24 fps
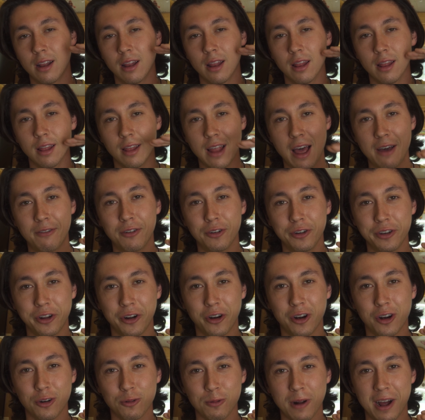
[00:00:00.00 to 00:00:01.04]
level your
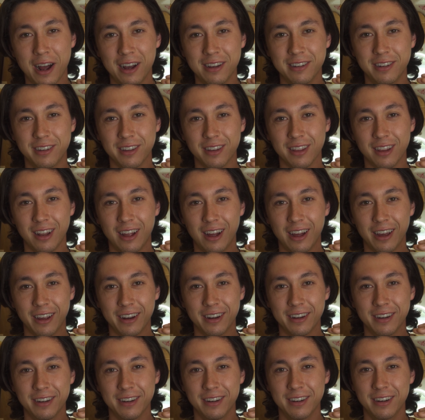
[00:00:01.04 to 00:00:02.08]
horizon line.
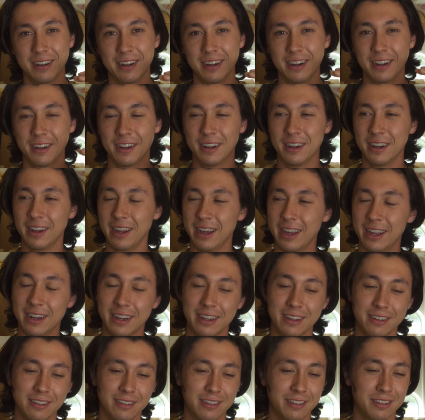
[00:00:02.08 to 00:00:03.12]
It
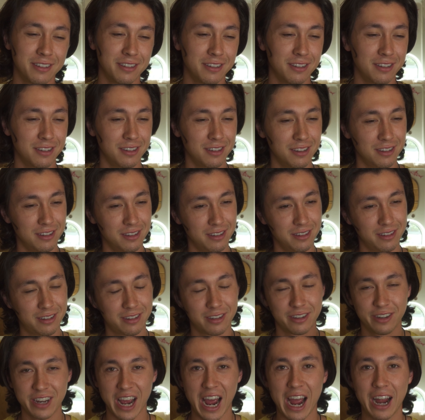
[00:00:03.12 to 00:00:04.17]
is
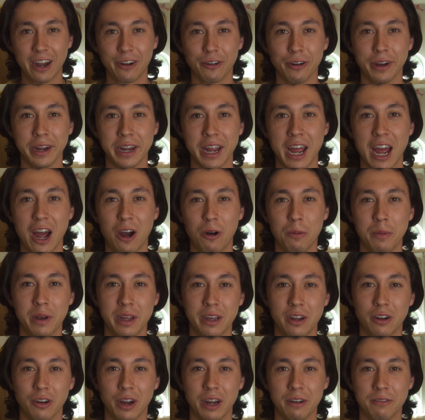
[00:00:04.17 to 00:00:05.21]
staggering how
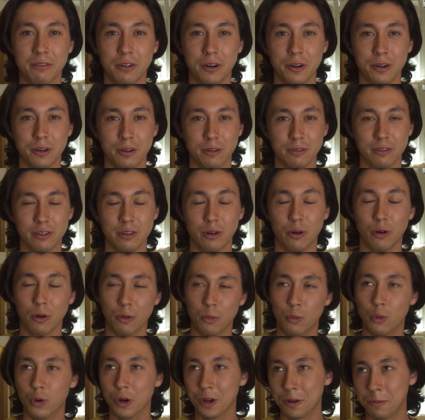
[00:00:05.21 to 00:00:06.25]
many great photos, or
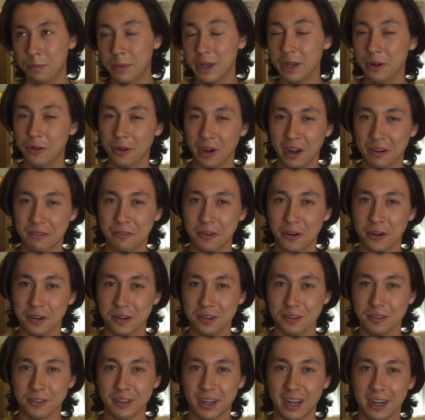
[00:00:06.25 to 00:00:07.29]
would-be great
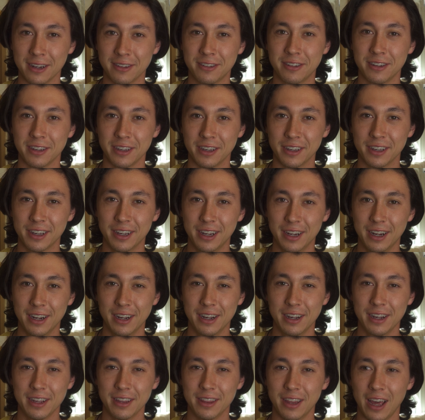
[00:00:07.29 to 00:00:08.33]
photos, I see
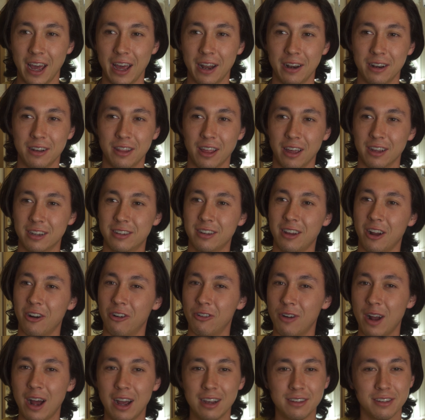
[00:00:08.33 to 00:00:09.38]
that the
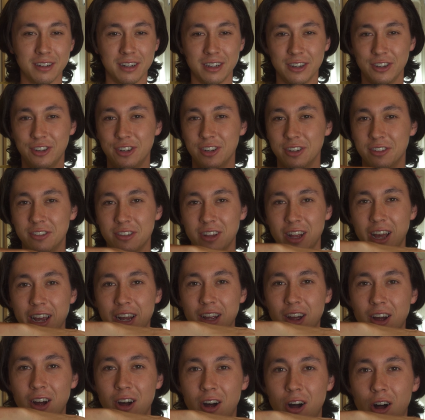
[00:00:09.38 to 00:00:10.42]
horizon is just
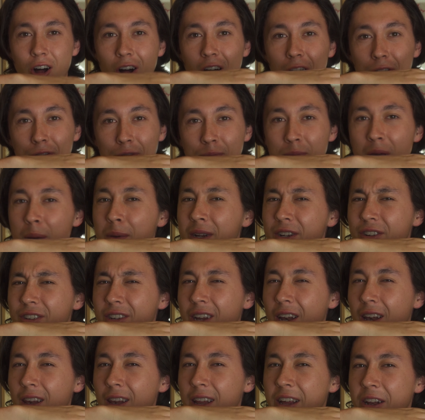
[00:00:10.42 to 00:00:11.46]
like off. Maybe just
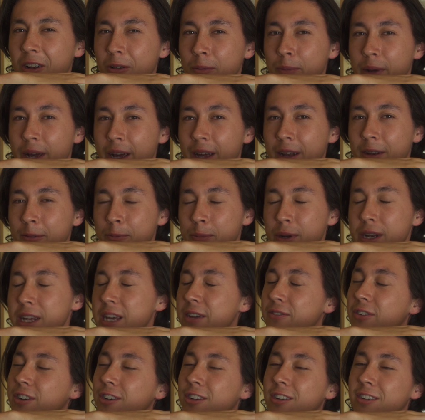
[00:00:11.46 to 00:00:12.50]
a little bit, but
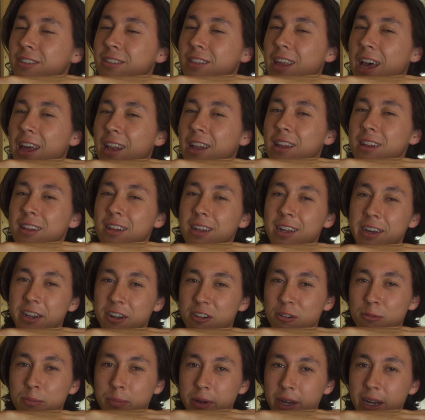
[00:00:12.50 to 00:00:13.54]
even just that
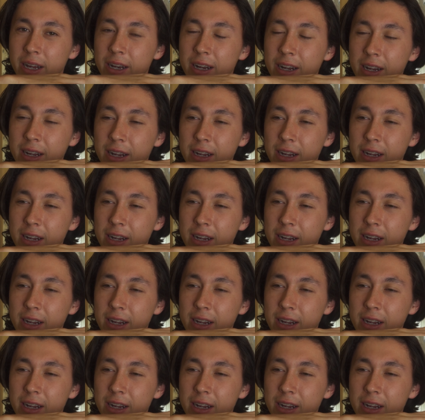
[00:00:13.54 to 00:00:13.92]
little bit